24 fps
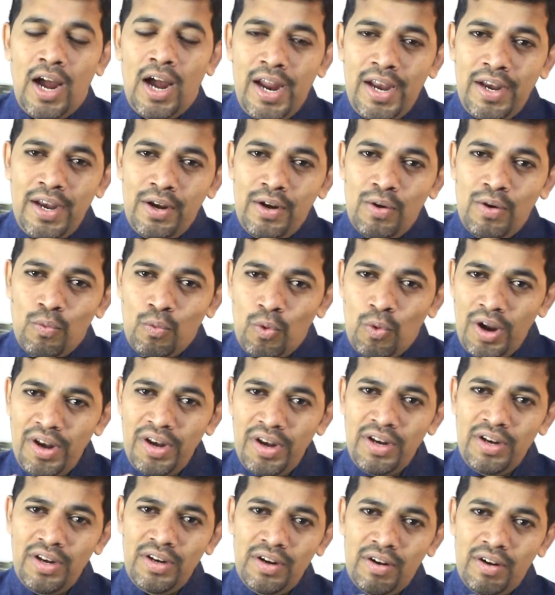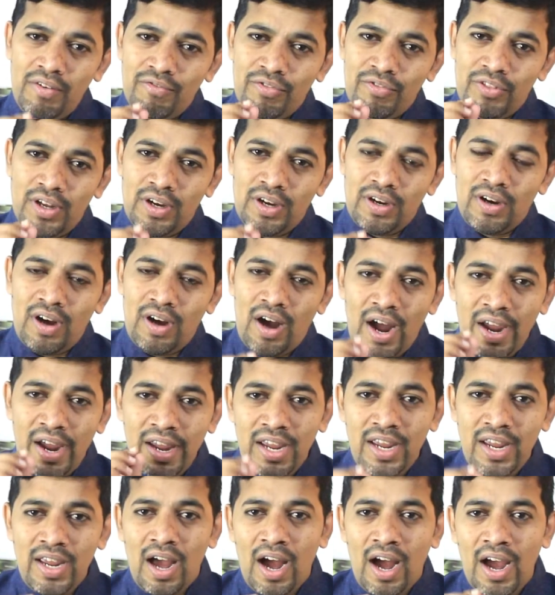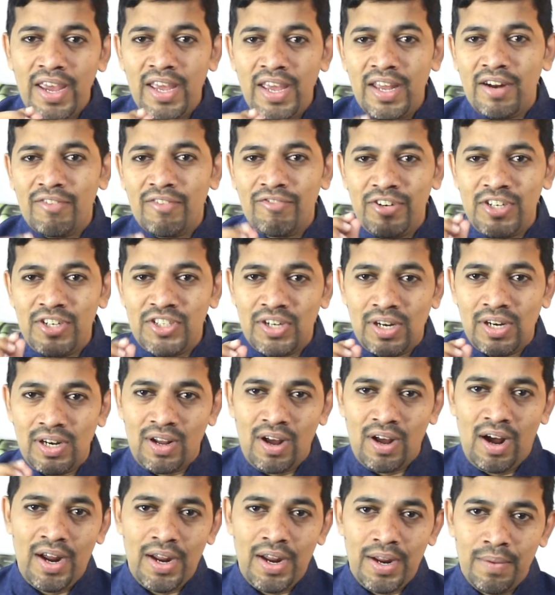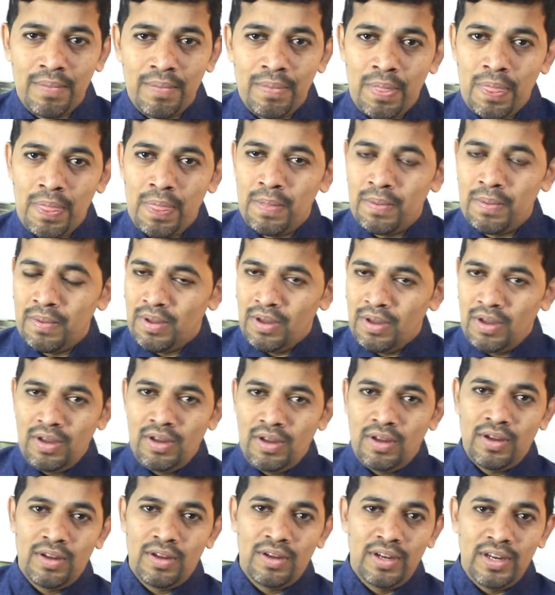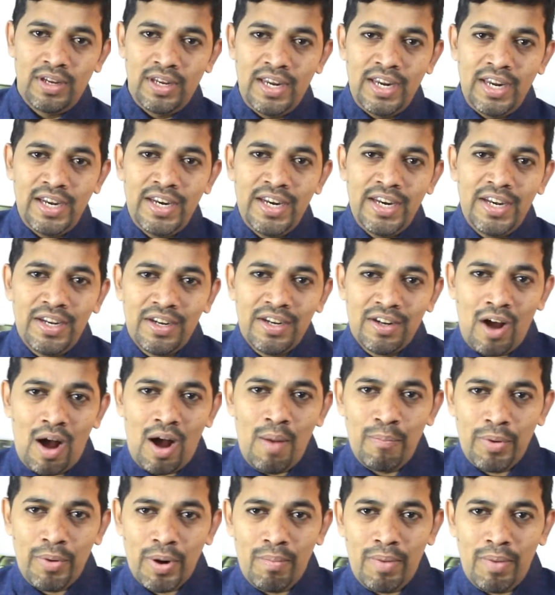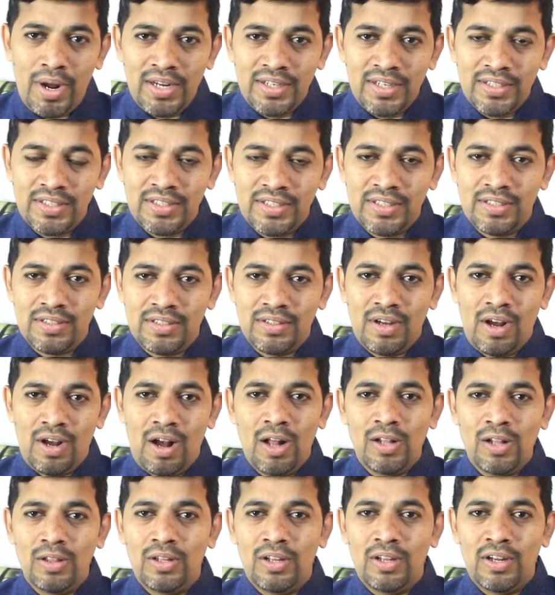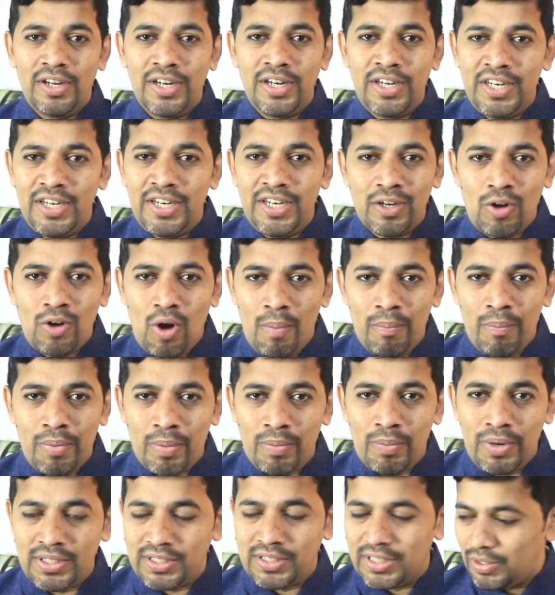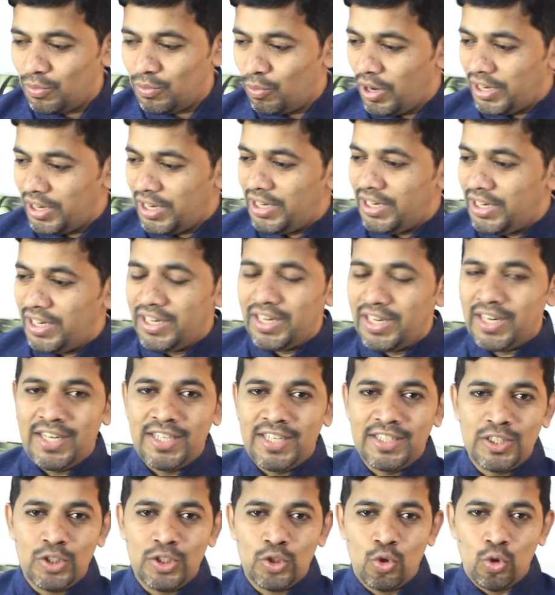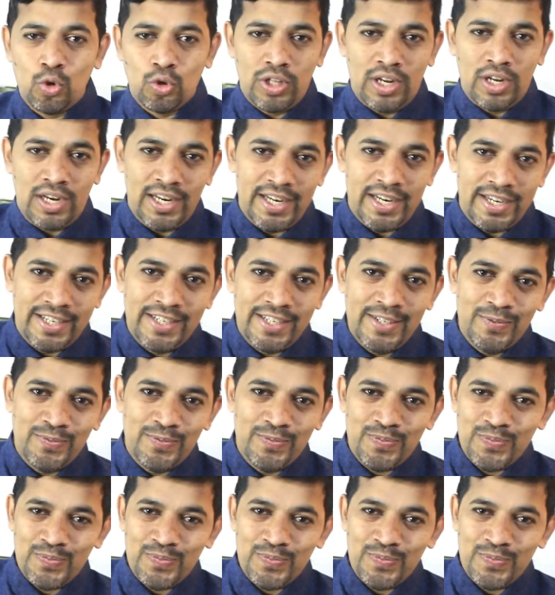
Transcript: And one of the higher official guy, he didn't compromise. He didn't compromise it. What he did, he just took the ladder,